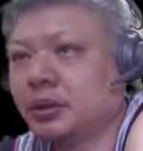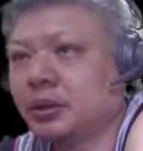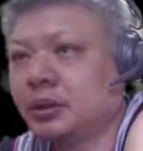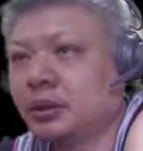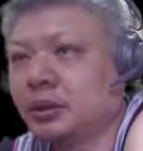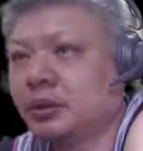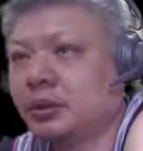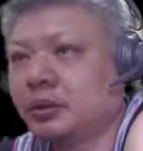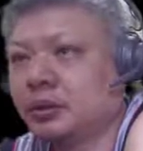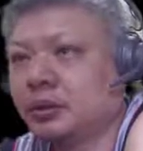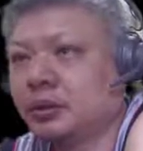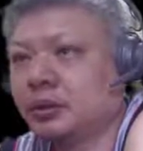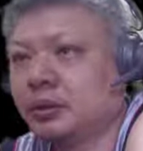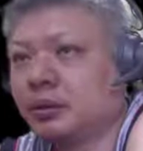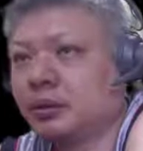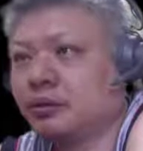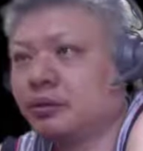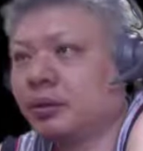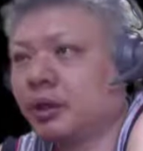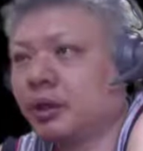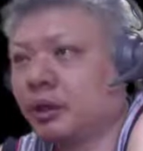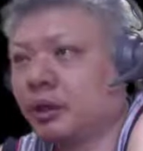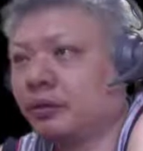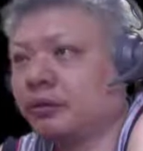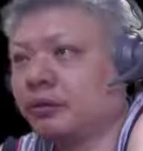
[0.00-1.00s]
Trade of
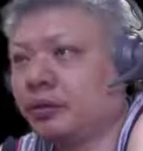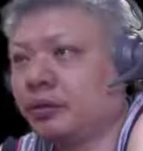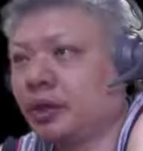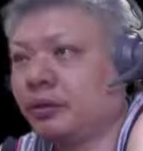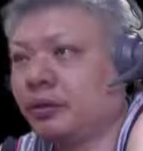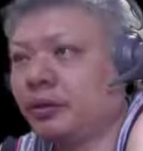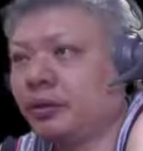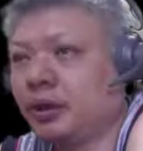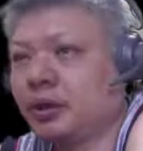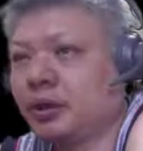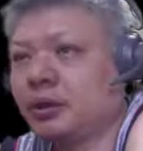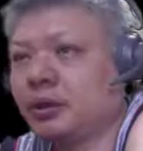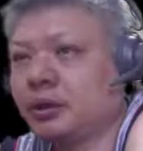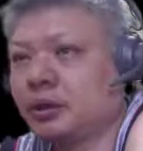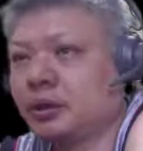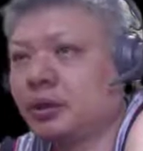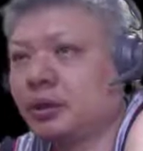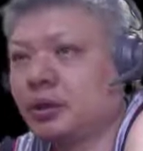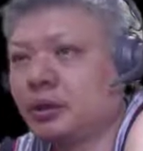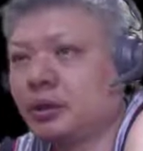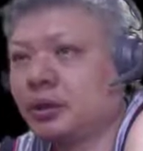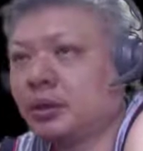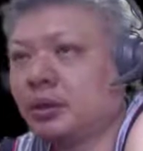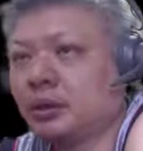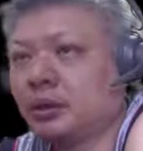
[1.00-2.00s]
chariots.
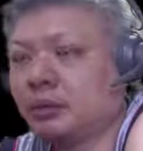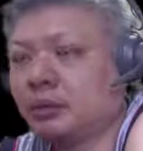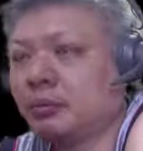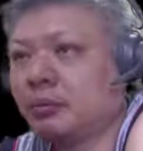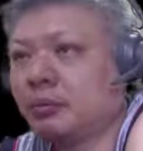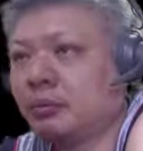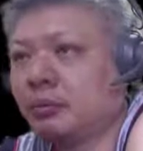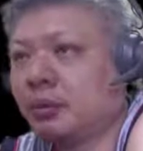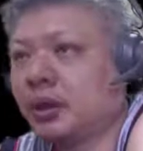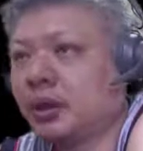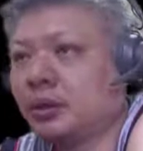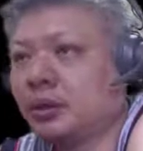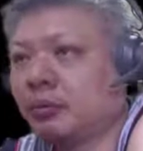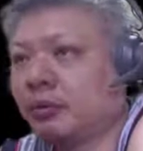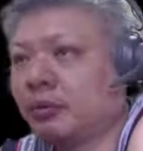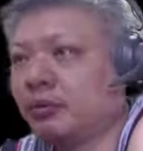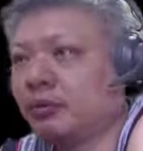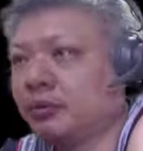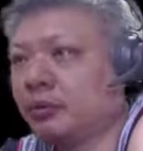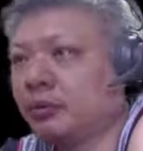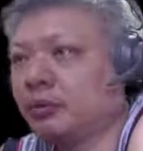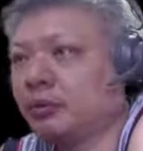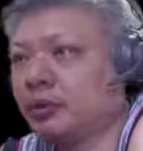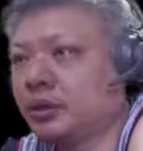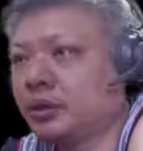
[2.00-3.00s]
Black
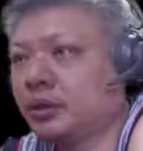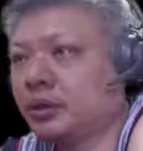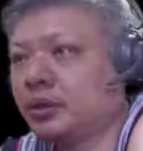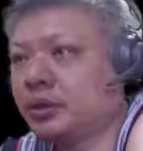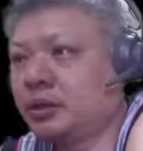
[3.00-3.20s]
refuses.